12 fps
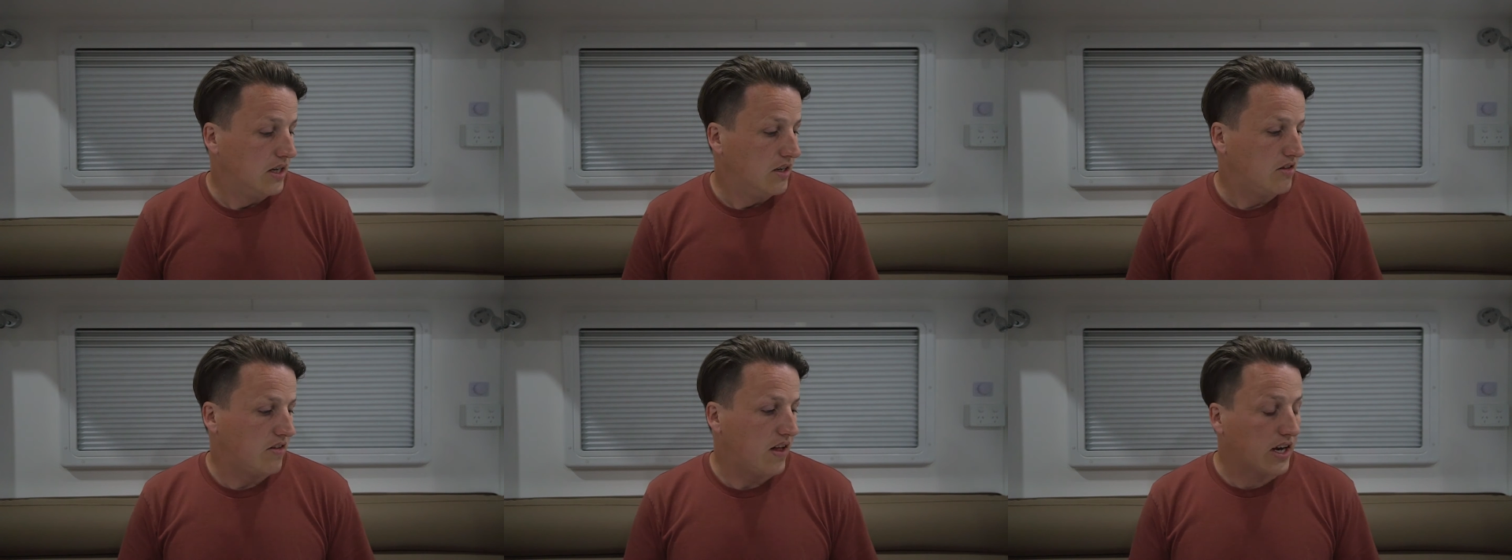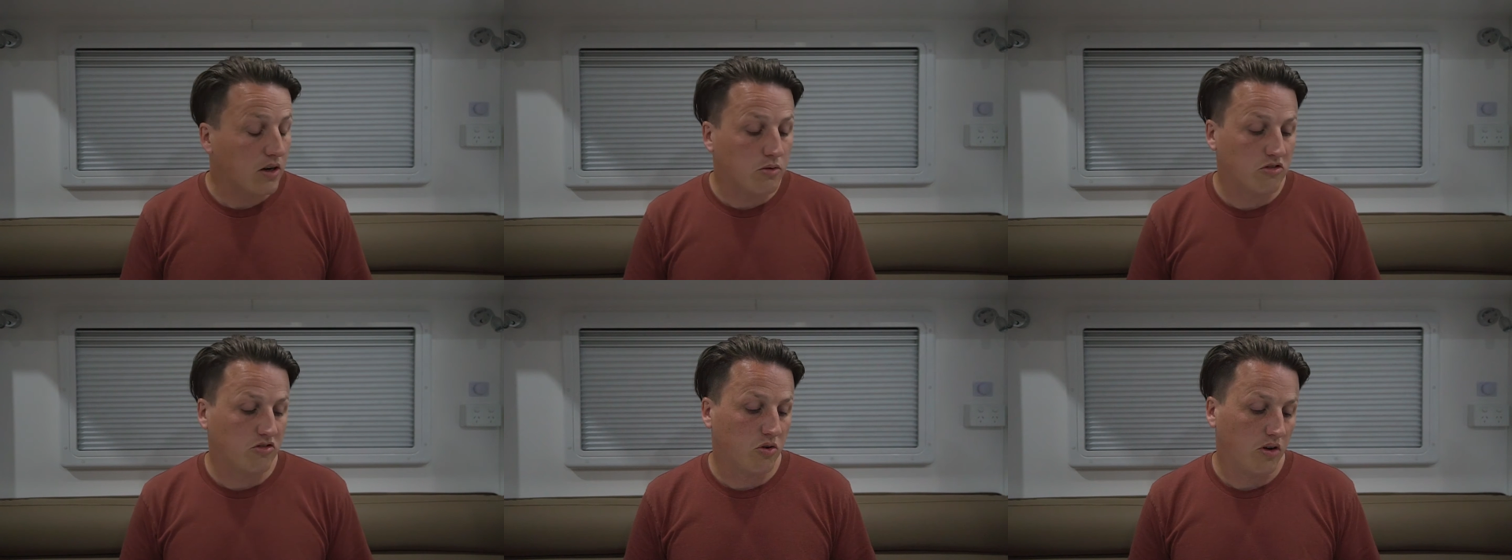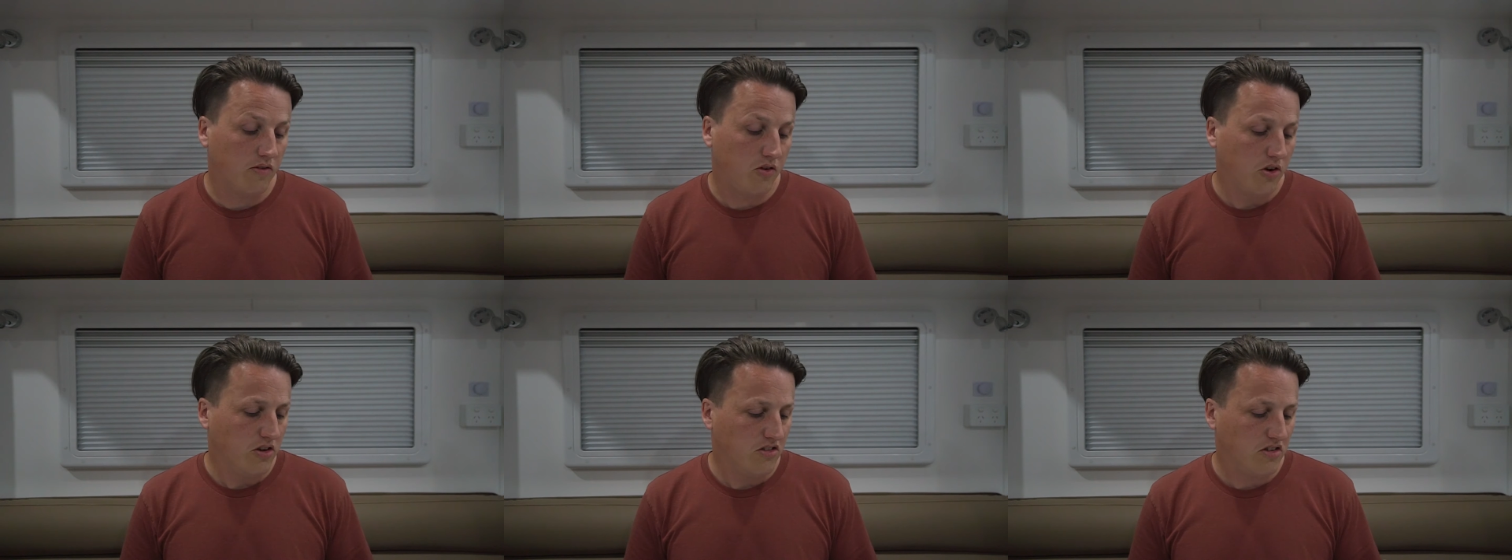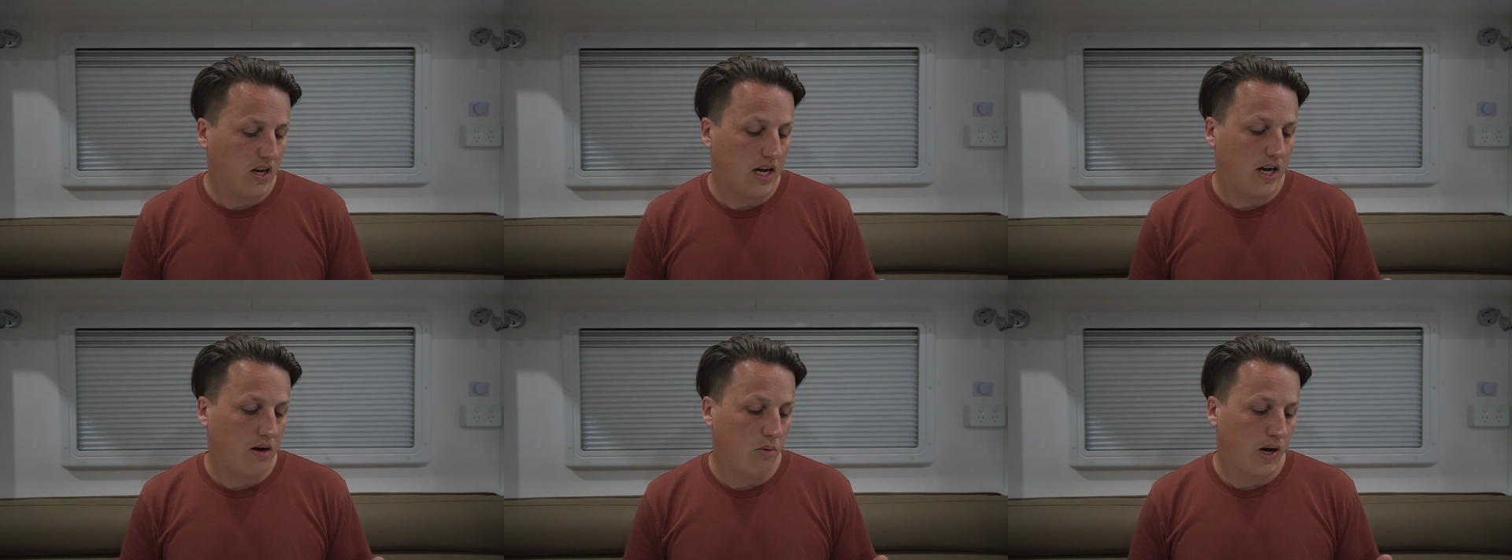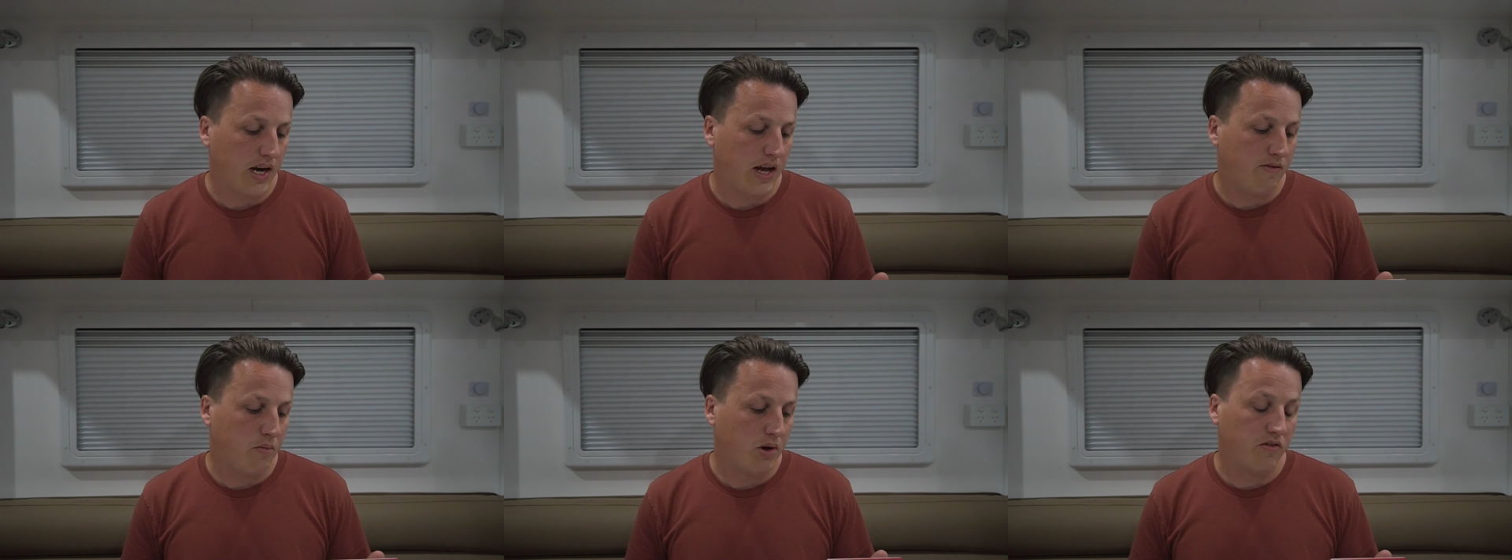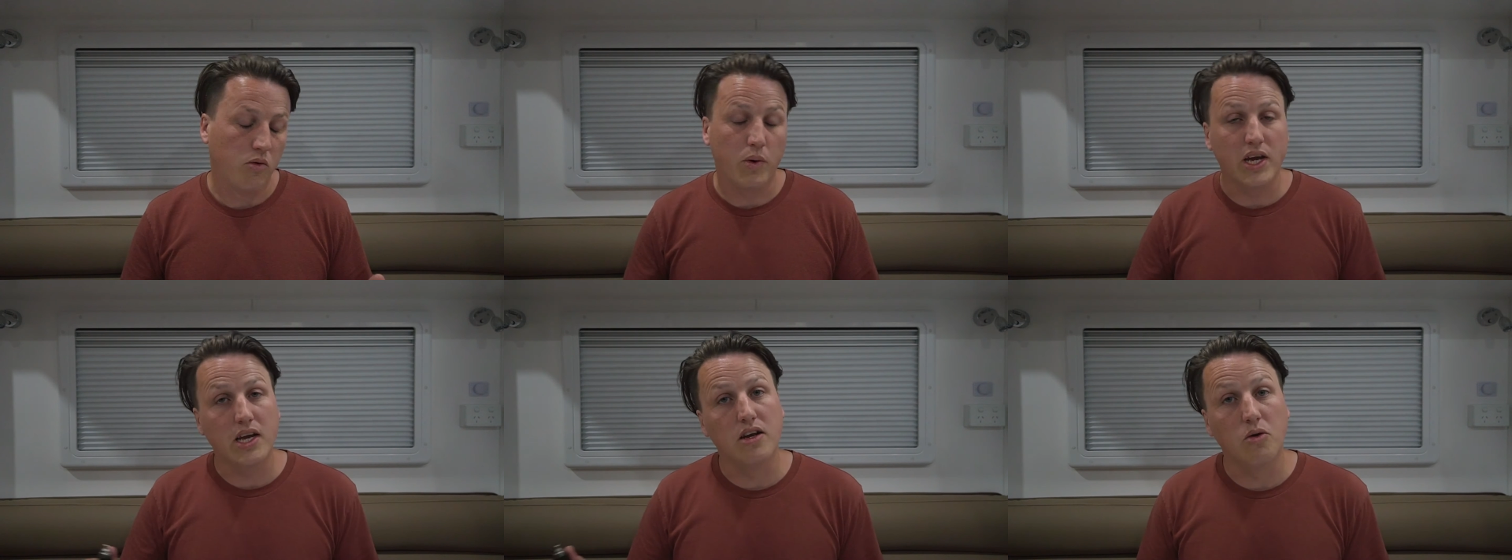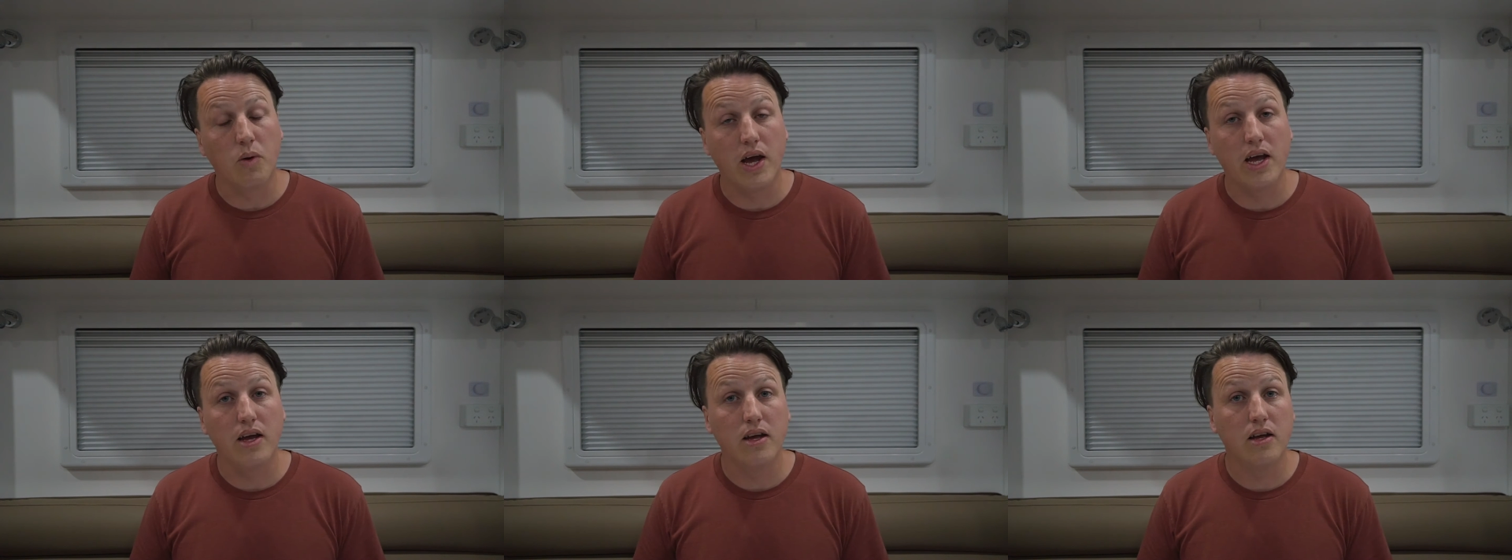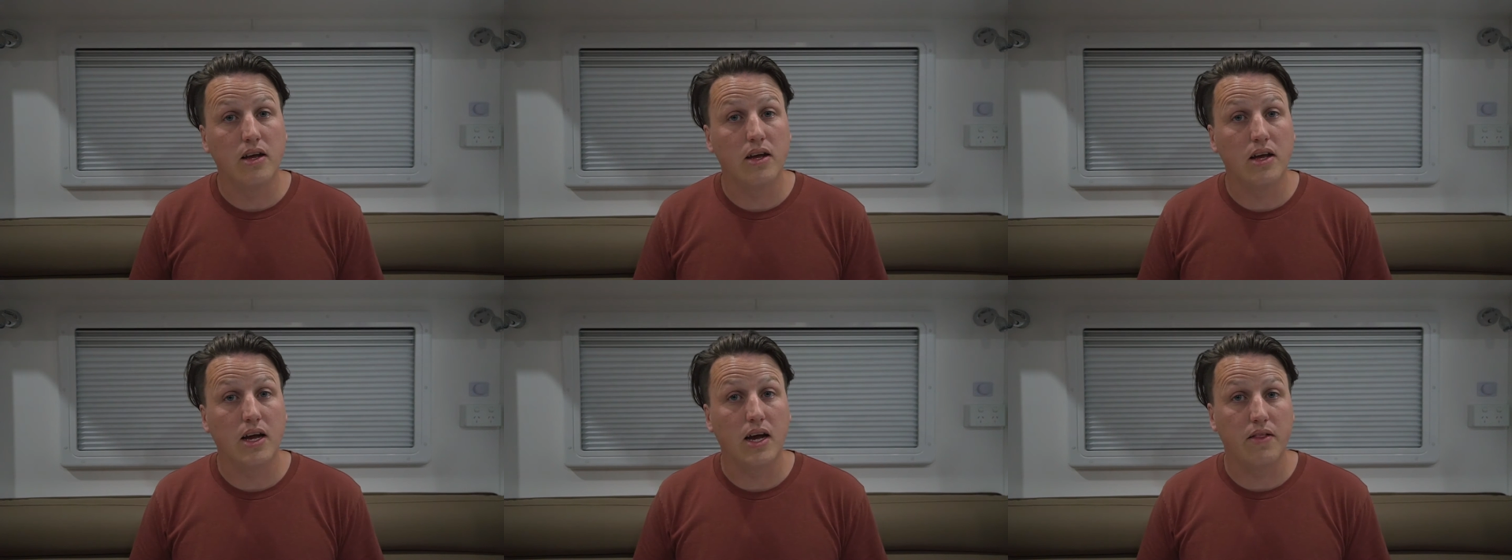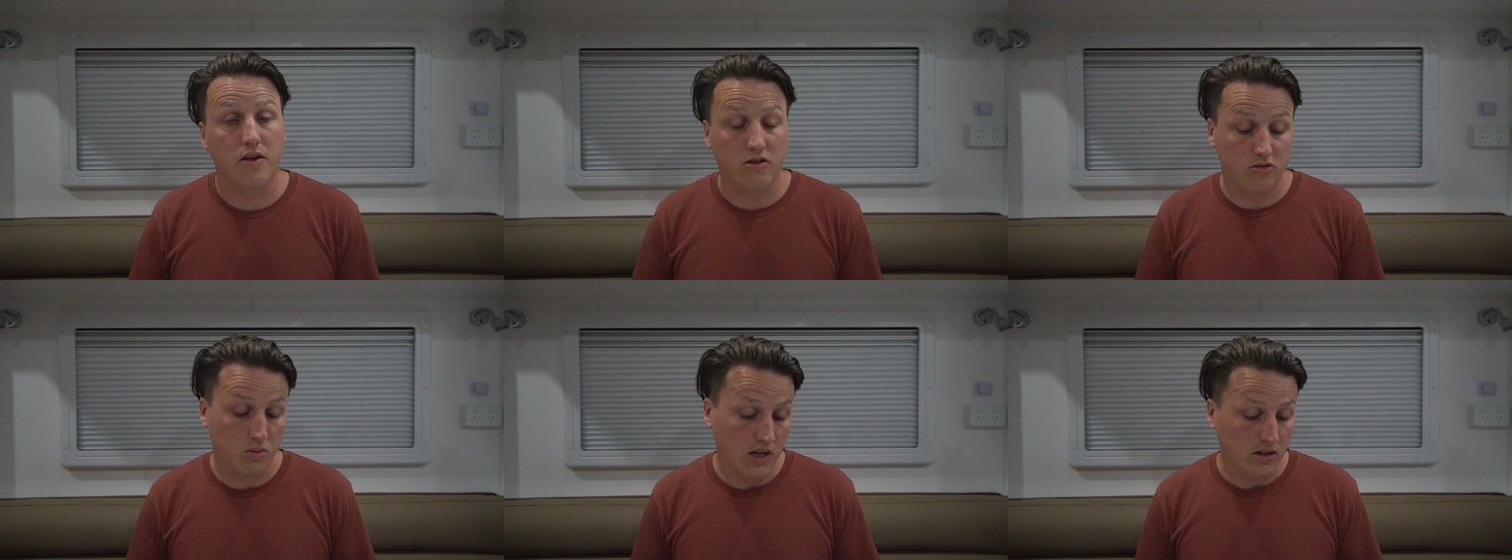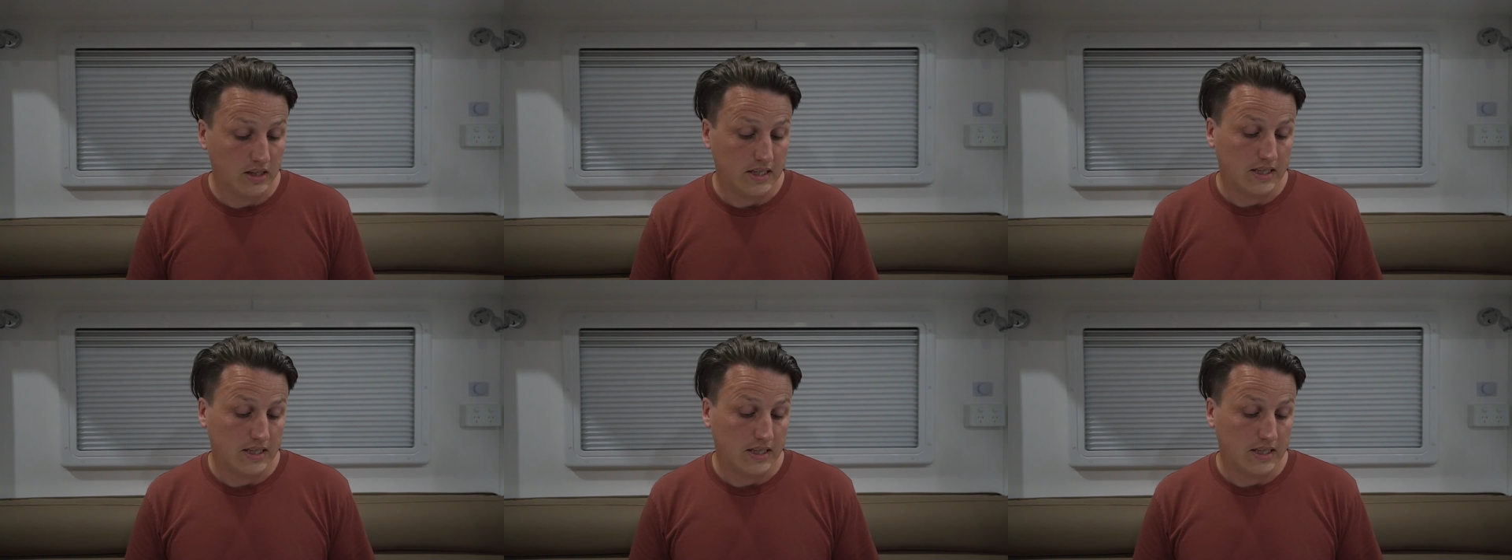So they're going to install it for us. We're going to have a bit of a weekend away there as well.